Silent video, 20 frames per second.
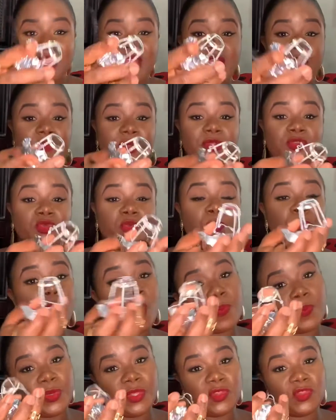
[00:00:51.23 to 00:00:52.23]
I went to
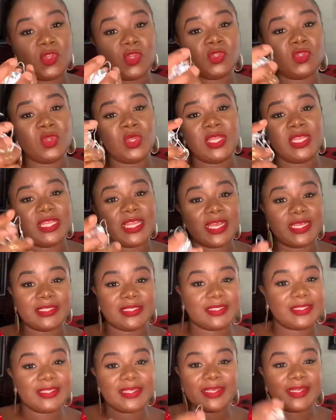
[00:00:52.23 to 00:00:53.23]
pop it, not knowing that
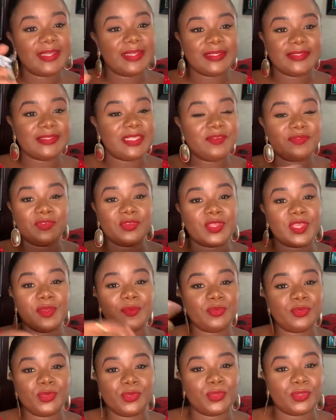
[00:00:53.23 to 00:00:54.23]
devil came
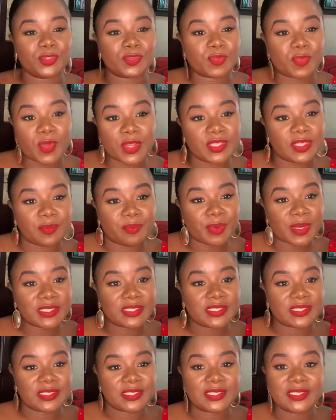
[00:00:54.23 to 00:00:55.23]
to spoil the
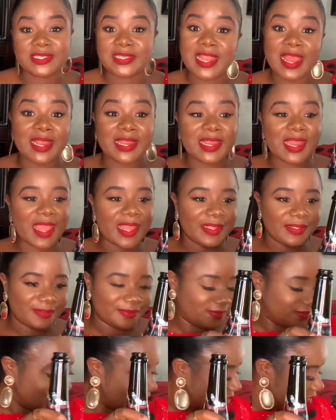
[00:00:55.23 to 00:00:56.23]
party. Lie.
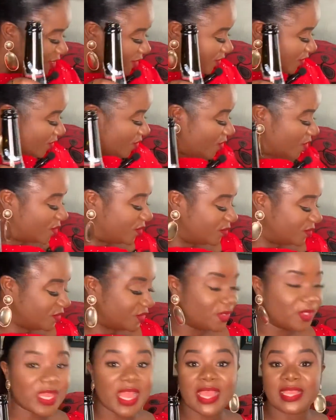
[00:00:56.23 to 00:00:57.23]
So,
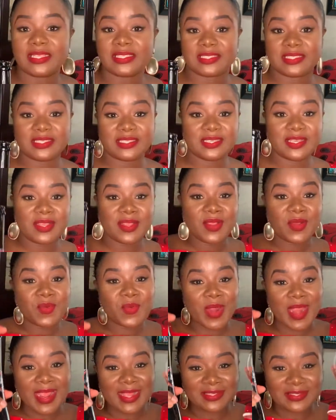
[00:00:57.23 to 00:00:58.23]
guys, we're
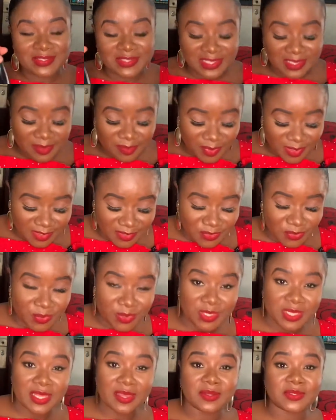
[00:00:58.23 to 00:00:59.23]
here to celebrate this
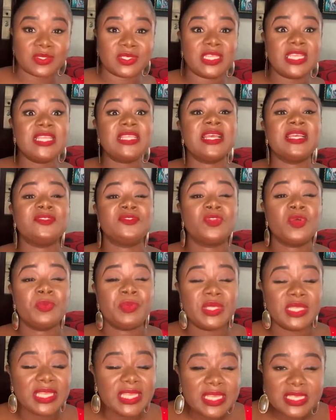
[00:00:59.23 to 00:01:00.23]
1,000. It has not
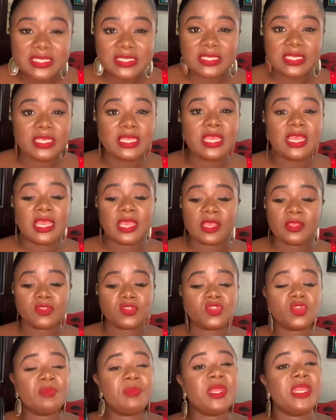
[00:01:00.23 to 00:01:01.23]
been easy.
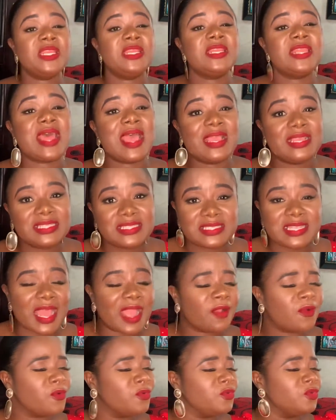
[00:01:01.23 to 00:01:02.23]
So many nights I
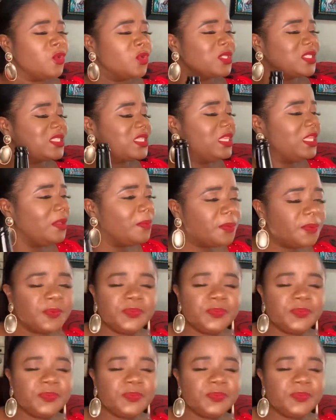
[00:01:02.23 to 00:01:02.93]
could not sleep.